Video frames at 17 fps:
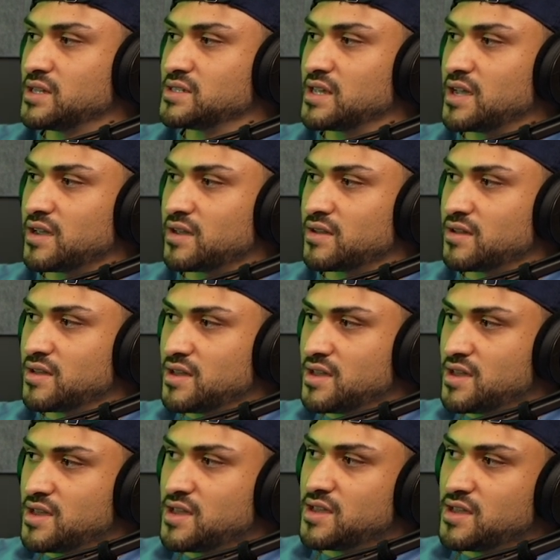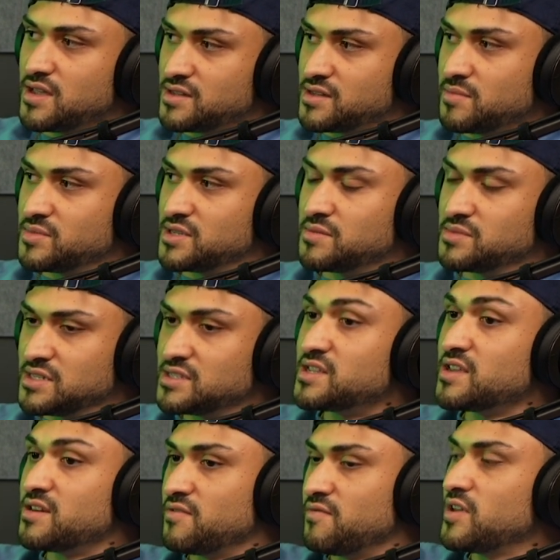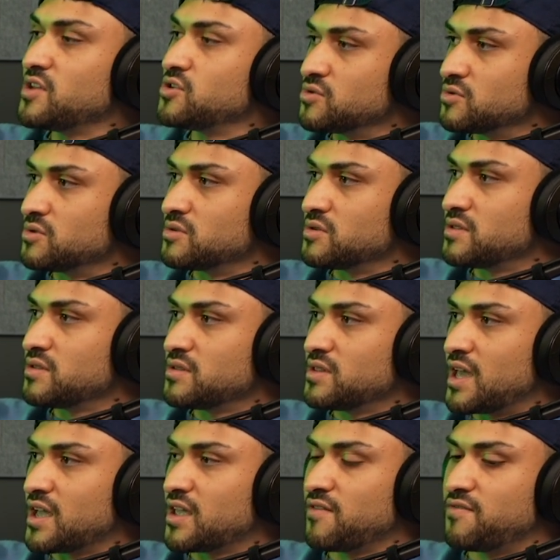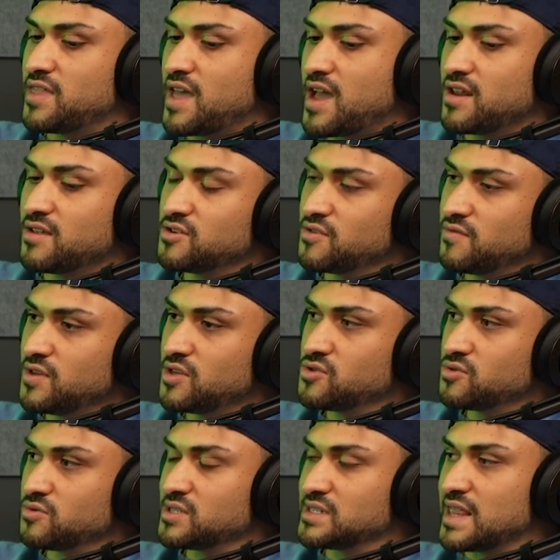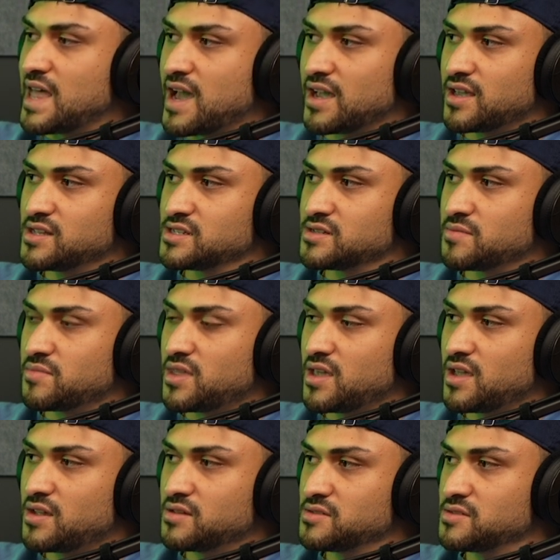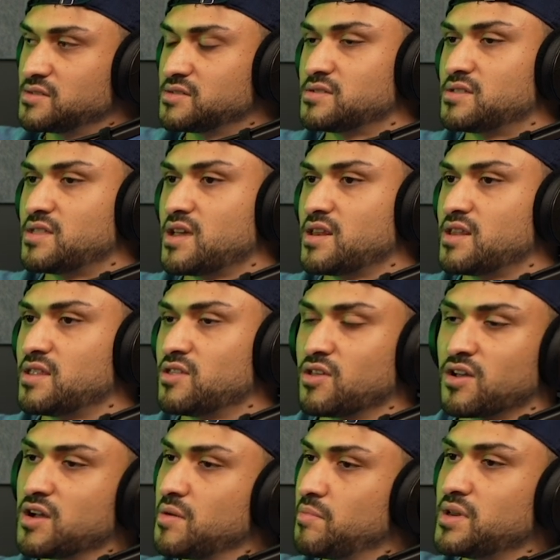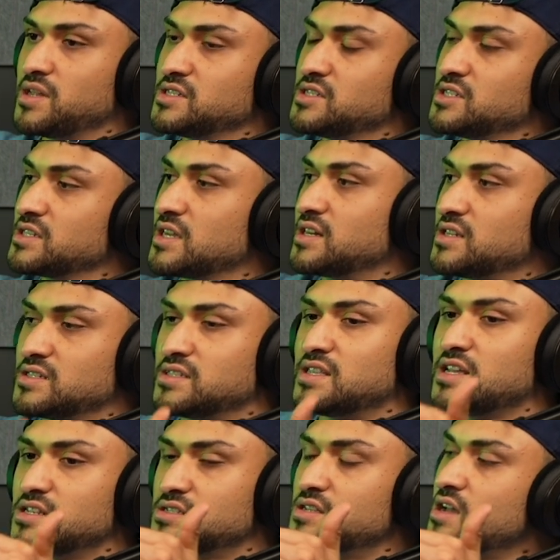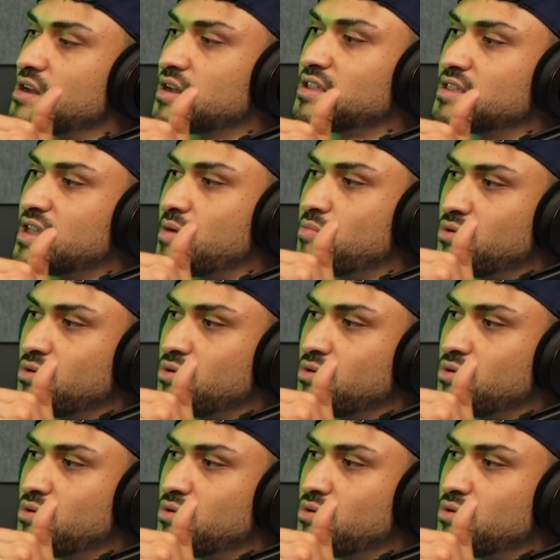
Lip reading: that's like sometimes it's the individual. Like if that individual is lacking some things, then the company's just gonna stay stuck at that